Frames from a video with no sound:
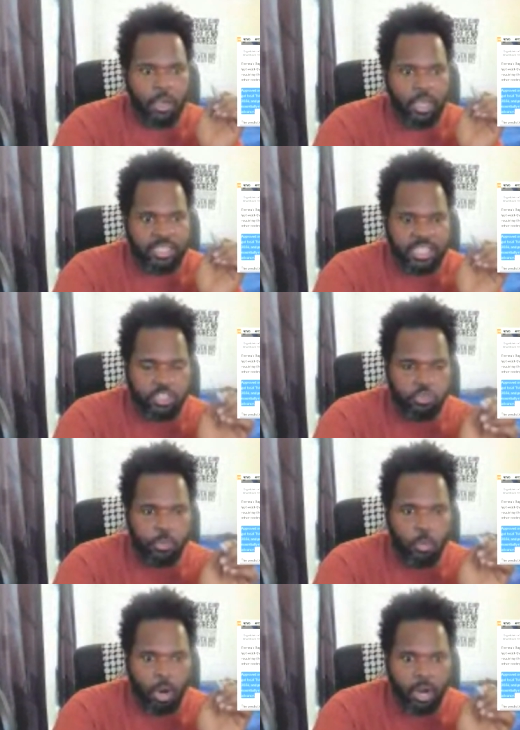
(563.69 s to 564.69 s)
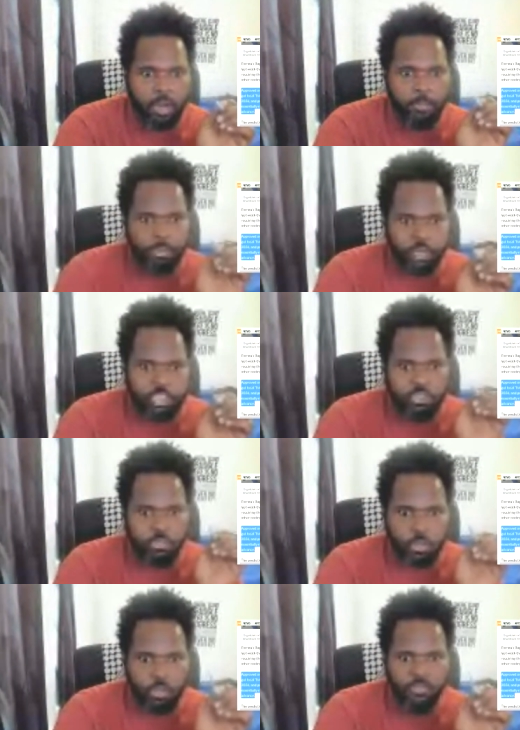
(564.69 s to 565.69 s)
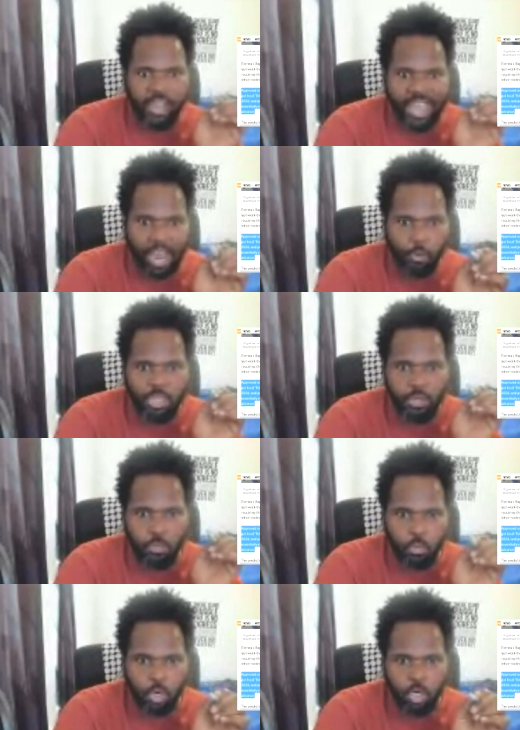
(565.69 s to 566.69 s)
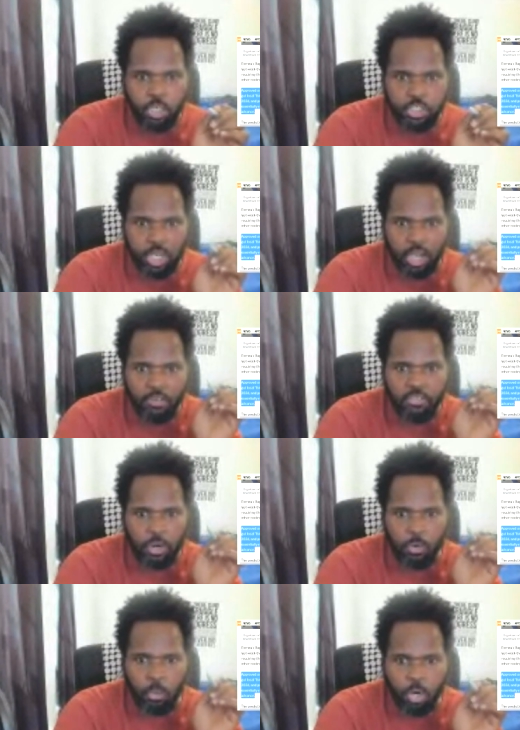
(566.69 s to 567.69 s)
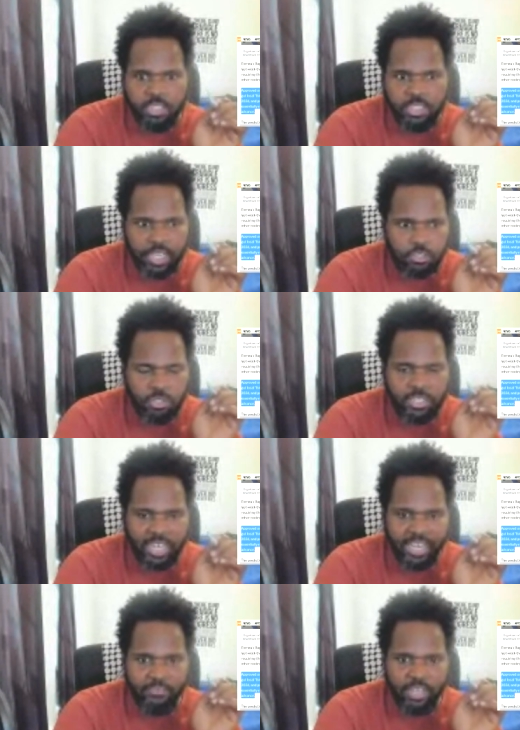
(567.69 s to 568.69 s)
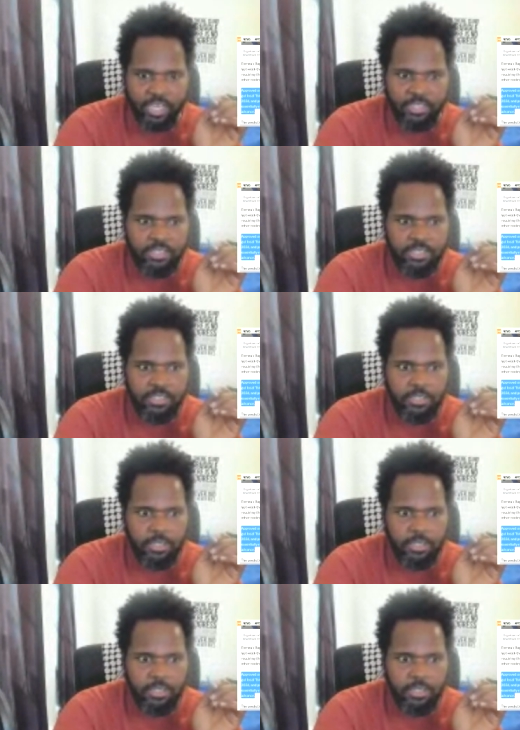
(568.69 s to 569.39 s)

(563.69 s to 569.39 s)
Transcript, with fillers: essentially require employers to notify hourly workers of their work schedules in advance